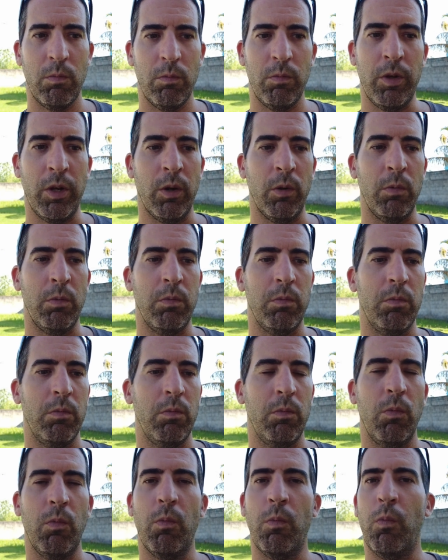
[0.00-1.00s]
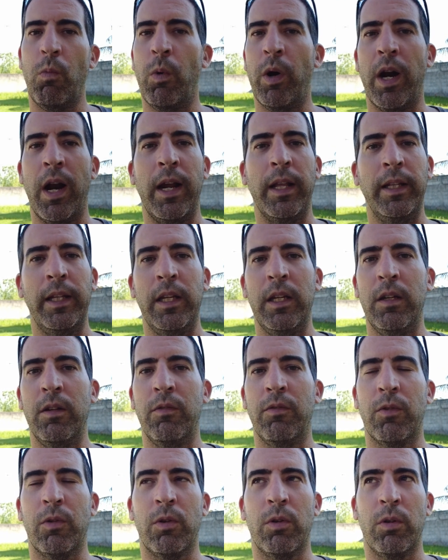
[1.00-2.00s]
you know, where I
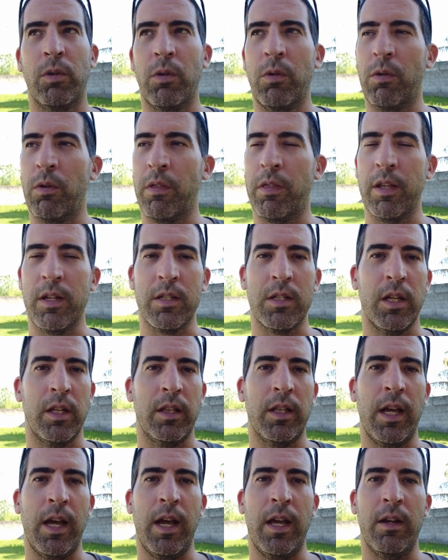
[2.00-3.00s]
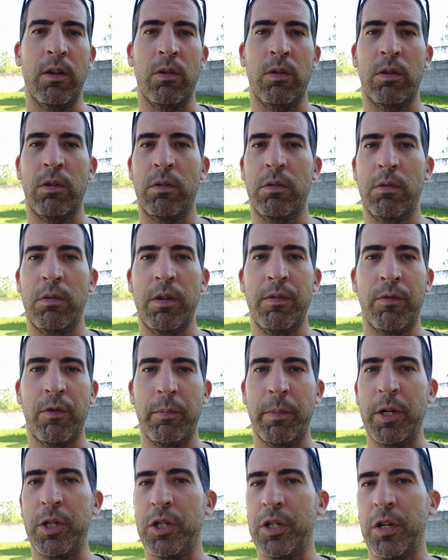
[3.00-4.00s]
live or things like that, or
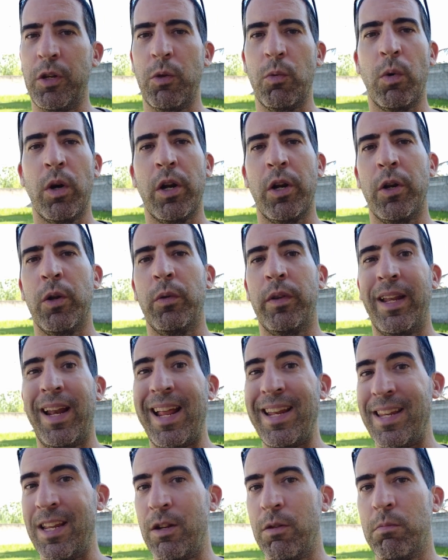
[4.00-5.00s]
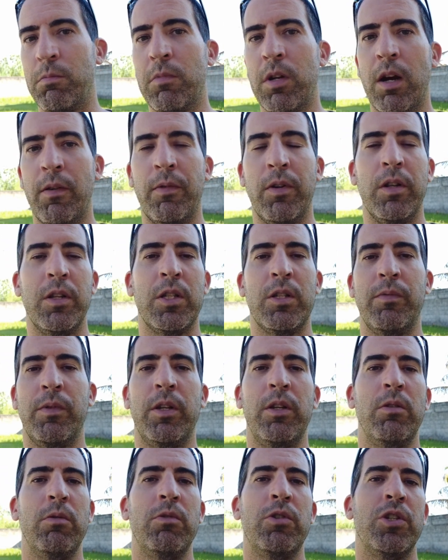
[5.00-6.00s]
information that you want to know that I didn't cover in this
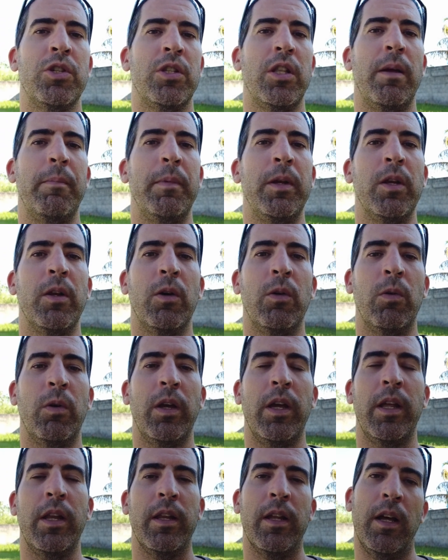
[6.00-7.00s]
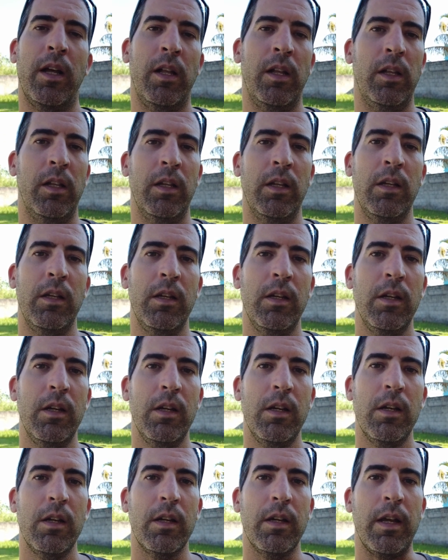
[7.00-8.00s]
video, just let me know and I'll
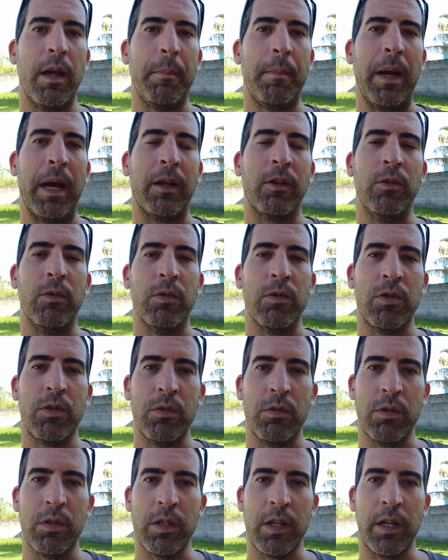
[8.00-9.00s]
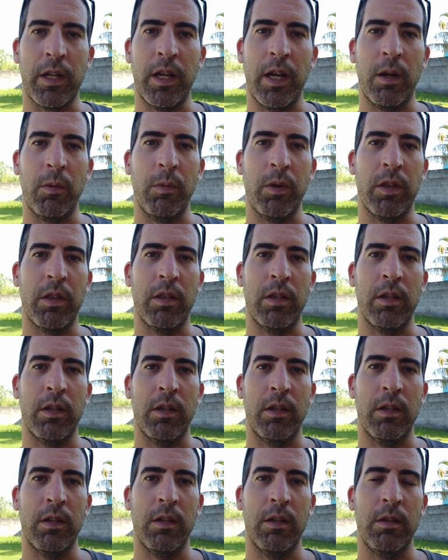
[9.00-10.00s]
get back to you as soon as I can with
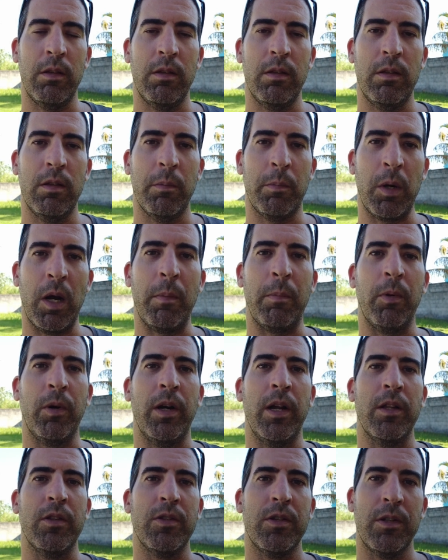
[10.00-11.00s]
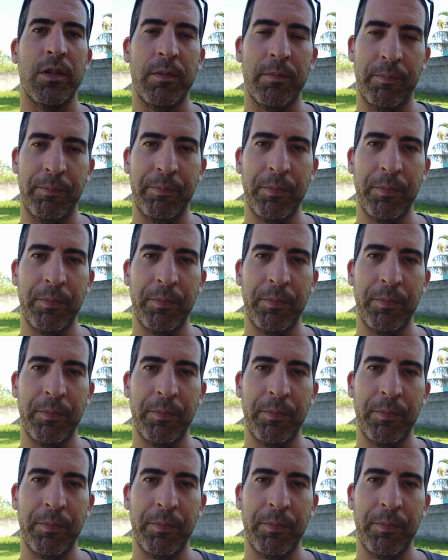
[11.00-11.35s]
the proper answer.